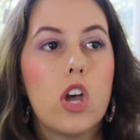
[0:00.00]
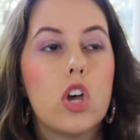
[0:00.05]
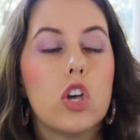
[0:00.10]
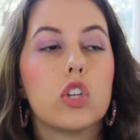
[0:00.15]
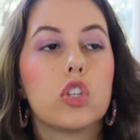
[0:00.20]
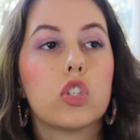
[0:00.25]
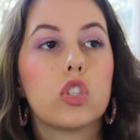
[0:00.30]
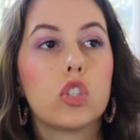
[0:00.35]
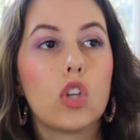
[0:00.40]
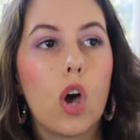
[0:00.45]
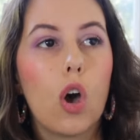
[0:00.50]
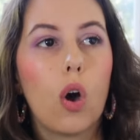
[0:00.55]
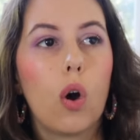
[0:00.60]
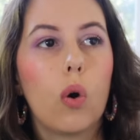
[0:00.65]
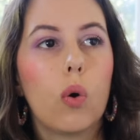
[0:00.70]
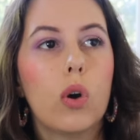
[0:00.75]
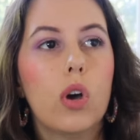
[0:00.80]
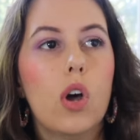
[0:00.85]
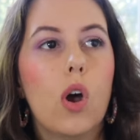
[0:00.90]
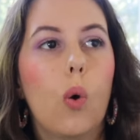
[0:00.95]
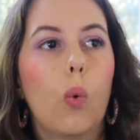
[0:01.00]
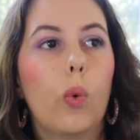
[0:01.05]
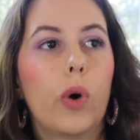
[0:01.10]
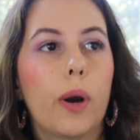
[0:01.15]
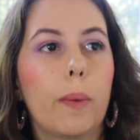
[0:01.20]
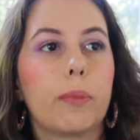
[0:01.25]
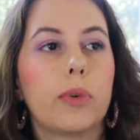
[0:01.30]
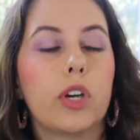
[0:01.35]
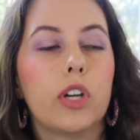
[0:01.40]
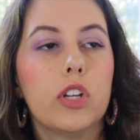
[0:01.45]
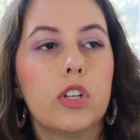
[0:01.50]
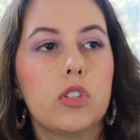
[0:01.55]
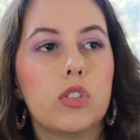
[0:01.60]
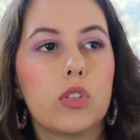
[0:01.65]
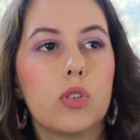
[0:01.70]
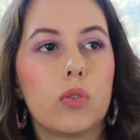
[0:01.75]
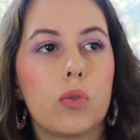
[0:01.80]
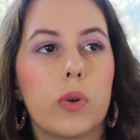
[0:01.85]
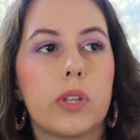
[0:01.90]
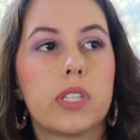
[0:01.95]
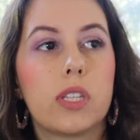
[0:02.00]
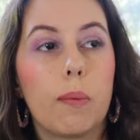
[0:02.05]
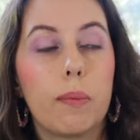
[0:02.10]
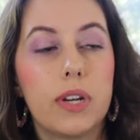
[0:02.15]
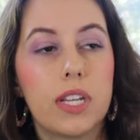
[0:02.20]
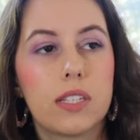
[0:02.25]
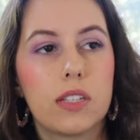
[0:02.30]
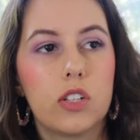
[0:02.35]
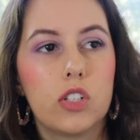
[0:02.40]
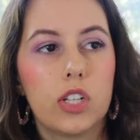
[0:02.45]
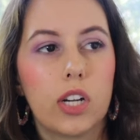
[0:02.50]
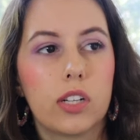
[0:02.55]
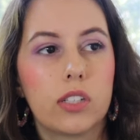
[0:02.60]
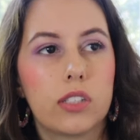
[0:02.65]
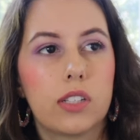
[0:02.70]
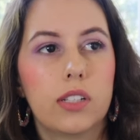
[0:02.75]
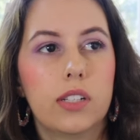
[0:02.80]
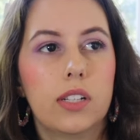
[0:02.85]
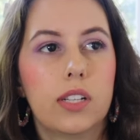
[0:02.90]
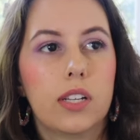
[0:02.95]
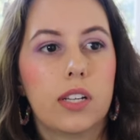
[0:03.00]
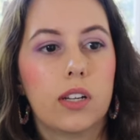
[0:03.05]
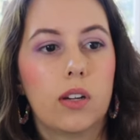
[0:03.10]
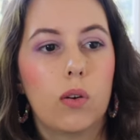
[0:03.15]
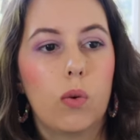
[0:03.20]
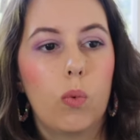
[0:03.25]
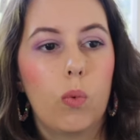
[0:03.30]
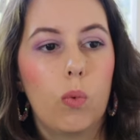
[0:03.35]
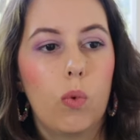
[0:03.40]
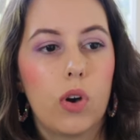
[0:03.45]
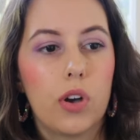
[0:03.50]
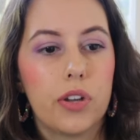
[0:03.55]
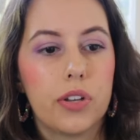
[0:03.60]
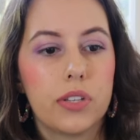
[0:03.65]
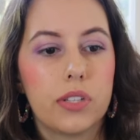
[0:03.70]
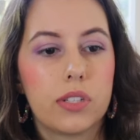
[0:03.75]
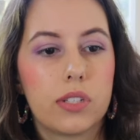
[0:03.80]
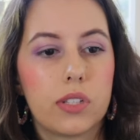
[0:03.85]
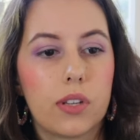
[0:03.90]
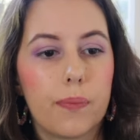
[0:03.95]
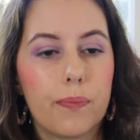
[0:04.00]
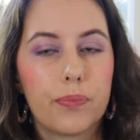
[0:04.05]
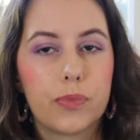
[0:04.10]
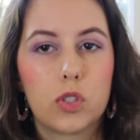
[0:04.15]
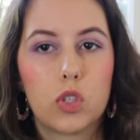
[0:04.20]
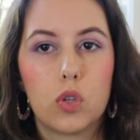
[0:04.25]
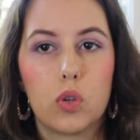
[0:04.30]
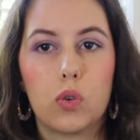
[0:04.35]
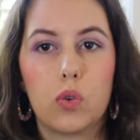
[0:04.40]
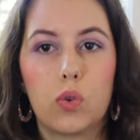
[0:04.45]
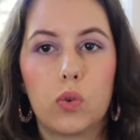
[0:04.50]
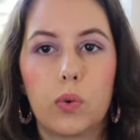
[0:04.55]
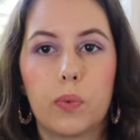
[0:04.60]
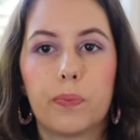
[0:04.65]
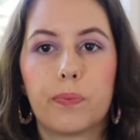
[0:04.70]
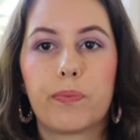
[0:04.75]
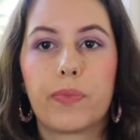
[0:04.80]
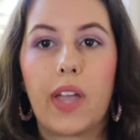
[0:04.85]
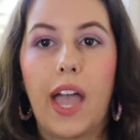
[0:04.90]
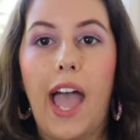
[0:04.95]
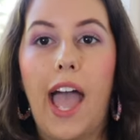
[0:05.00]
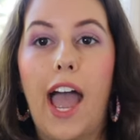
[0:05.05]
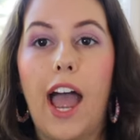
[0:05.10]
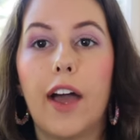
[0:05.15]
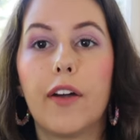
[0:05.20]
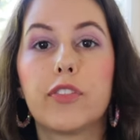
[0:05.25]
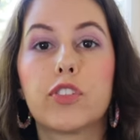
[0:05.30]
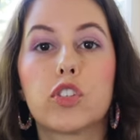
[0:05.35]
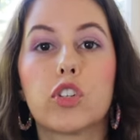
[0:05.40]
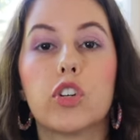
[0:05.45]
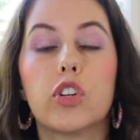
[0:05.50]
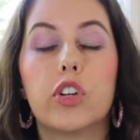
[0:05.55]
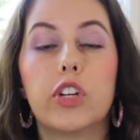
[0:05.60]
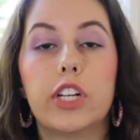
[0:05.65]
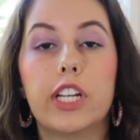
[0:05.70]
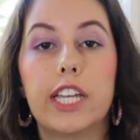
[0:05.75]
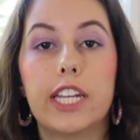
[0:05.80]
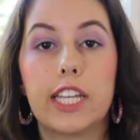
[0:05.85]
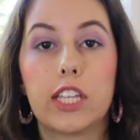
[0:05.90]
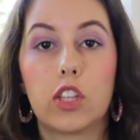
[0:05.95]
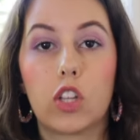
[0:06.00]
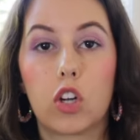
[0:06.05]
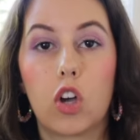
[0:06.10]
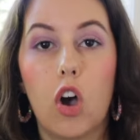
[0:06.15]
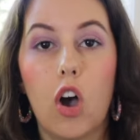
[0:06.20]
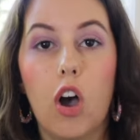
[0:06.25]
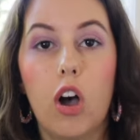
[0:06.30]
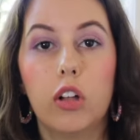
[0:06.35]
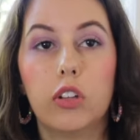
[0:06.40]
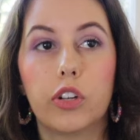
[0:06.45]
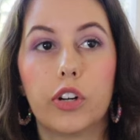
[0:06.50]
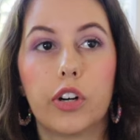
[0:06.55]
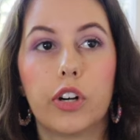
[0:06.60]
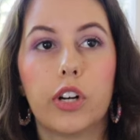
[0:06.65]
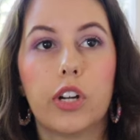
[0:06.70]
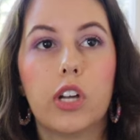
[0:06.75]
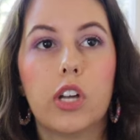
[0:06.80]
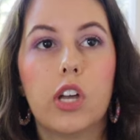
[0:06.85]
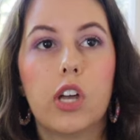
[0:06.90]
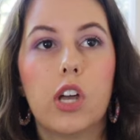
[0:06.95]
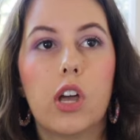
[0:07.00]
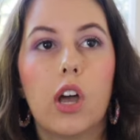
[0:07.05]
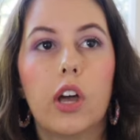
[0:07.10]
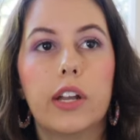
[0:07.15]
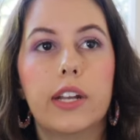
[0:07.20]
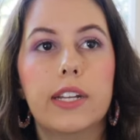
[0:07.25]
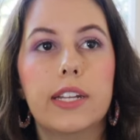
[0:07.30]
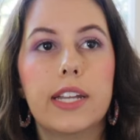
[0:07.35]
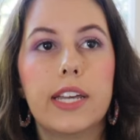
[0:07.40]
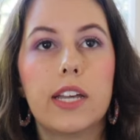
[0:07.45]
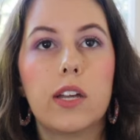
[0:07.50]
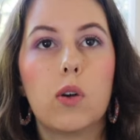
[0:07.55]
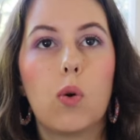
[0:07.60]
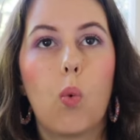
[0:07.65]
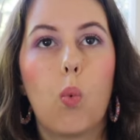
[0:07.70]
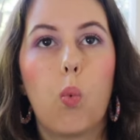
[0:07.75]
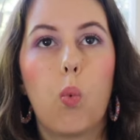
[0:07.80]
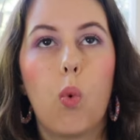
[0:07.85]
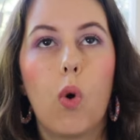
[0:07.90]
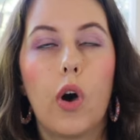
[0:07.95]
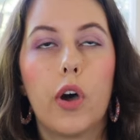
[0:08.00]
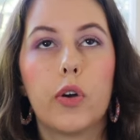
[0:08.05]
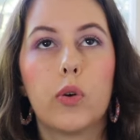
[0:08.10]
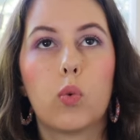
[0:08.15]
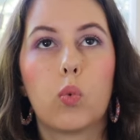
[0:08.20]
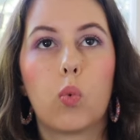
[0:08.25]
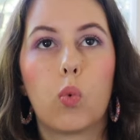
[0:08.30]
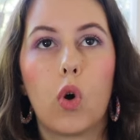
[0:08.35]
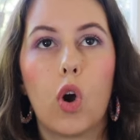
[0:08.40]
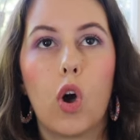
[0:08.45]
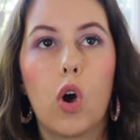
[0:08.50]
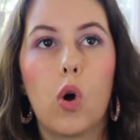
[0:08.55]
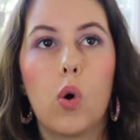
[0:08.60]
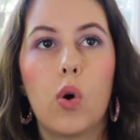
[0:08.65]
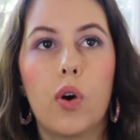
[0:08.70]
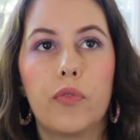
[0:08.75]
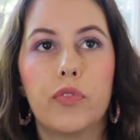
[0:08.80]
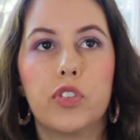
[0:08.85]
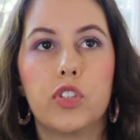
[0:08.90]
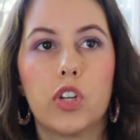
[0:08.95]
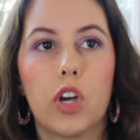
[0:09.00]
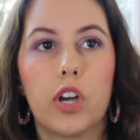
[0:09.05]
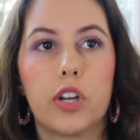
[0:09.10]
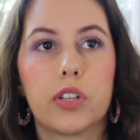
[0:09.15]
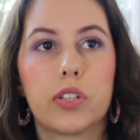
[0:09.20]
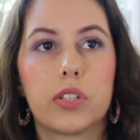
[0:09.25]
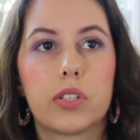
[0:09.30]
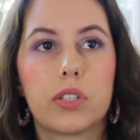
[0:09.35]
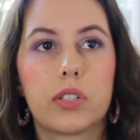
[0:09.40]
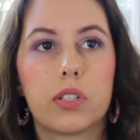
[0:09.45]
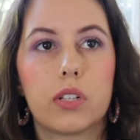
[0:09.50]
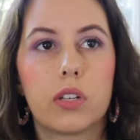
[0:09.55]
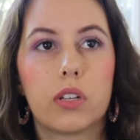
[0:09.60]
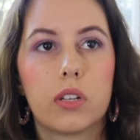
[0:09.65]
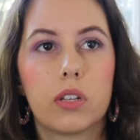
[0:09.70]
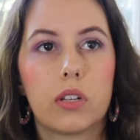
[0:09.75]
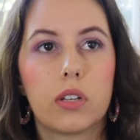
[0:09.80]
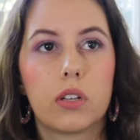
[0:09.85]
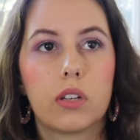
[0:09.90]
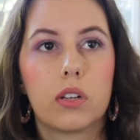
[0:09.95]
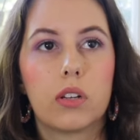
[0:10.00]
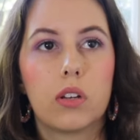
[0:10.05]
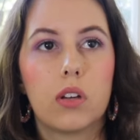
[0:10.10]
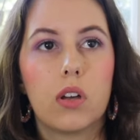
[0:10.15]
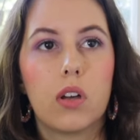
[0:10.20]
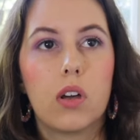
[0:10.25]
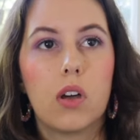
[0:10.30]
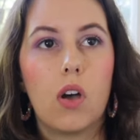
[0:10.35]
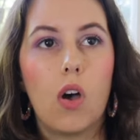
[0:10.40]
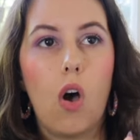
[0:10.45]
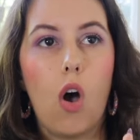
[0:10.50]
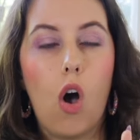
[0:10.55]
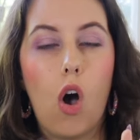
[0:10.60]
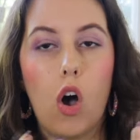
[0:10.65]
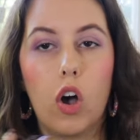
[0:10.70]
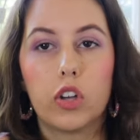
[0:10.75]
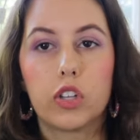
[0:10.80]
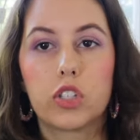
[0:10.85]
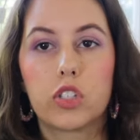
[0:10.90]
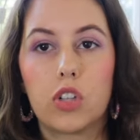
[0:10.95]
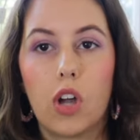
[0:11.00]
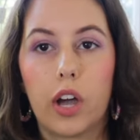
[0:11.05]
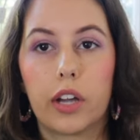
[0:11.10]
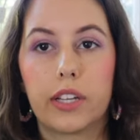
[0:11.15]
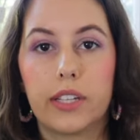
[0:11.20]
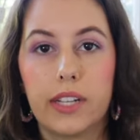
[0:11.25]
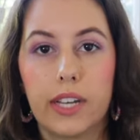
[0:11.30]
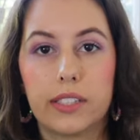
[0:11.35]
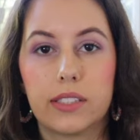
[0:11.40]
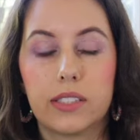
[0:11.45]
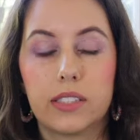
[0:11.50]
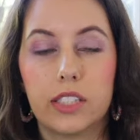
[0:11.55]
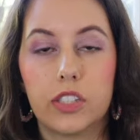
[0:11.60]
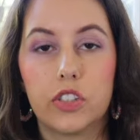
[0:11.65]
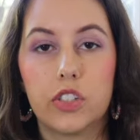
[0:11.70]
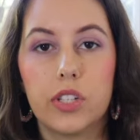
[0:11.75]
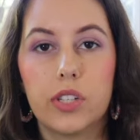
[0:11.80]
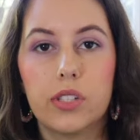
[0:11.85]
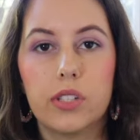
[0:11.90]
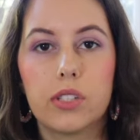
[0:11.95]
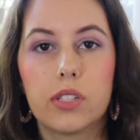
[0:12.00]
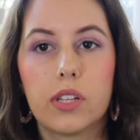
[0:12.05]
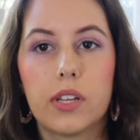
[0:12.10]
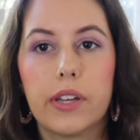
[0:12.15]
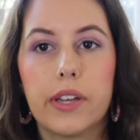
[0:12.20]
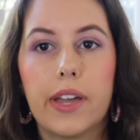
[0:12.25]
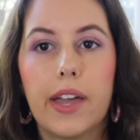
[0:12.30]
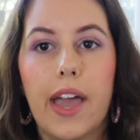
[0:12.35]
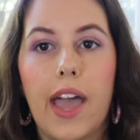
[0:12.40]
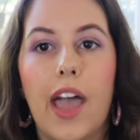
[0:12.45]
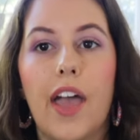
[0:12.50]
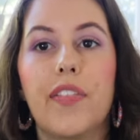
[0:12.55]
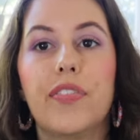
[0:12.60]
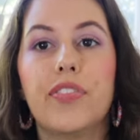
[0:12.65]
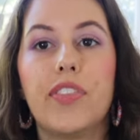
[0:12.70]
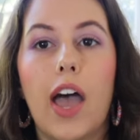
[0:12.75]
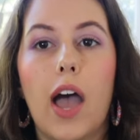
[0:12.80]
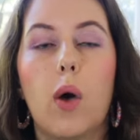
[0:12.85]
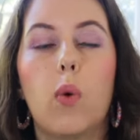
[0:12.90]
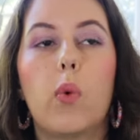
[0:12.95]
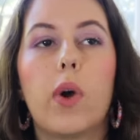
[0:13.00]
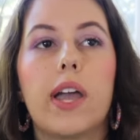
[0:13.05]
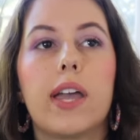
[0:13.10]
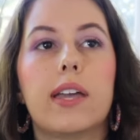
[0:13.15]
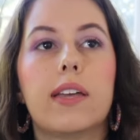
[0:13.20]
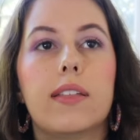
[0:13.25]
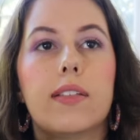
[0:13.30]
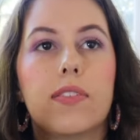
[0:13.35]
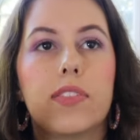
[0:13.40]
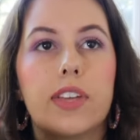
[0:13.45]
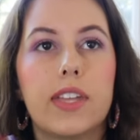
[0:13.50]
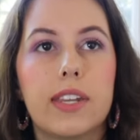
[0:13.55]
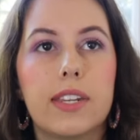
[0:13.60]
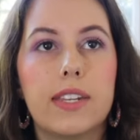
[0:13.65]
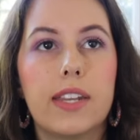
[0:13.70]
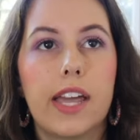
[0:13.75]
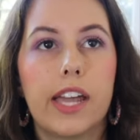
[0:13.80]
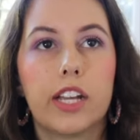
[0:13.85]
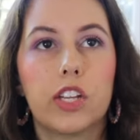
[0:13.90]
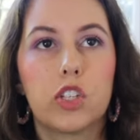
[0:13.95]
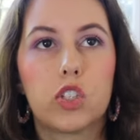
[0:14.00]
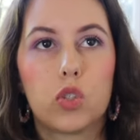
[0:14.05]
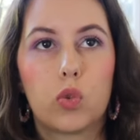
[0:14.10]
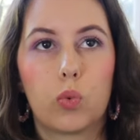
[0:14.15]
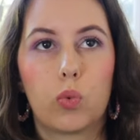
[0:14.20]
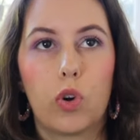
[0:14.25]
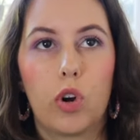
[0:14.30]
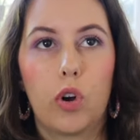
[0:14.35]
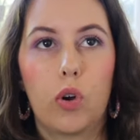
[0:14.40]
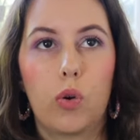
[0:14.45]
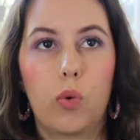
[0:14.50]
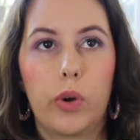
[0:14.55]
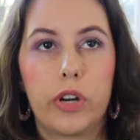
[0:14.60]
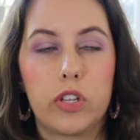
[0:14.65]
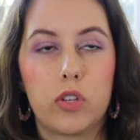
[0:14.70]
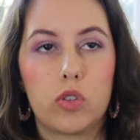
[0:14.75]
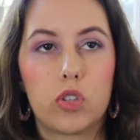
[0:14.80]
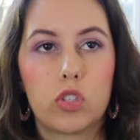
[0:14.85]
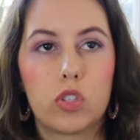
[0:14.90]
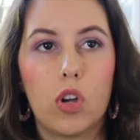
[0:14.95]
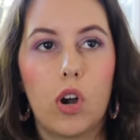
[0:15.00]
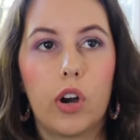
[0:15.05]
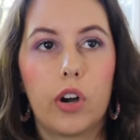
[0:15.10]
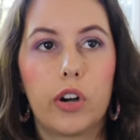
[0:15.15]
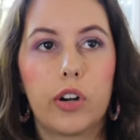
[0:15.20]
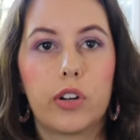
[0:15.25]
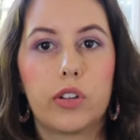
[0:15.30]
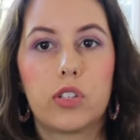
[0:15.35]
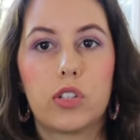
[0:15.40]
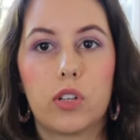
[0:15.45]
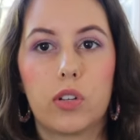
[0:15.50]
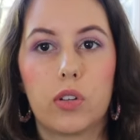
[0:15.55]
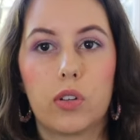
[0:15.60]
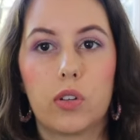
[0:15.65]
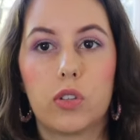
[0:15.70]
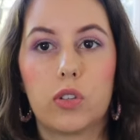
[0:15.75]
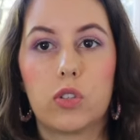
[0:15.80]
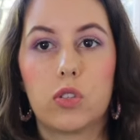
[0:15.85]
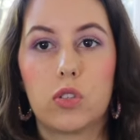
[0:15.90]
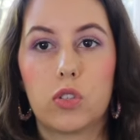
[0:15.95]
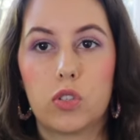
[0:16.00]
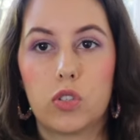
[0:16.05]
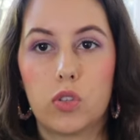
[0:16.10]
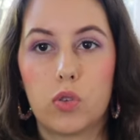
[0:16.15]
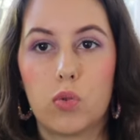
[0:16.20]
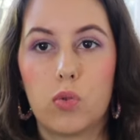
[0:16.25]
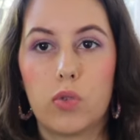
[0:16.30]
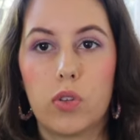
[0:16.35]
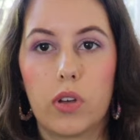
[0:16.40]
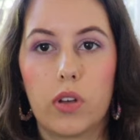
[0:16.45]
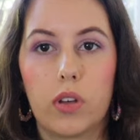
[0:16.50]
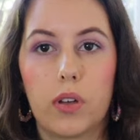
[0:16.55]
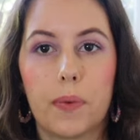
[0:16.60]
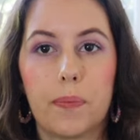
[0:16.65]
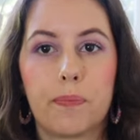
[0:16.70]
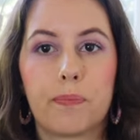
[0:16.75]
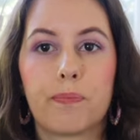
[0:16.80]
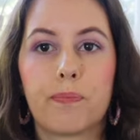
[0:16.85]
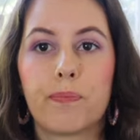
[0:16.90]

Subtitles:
So what I'm gonna do, what somebody suggested, was to, after knitting the collar, knit 1 row of just all stockinette stitches. And that way the next row, when you start to do the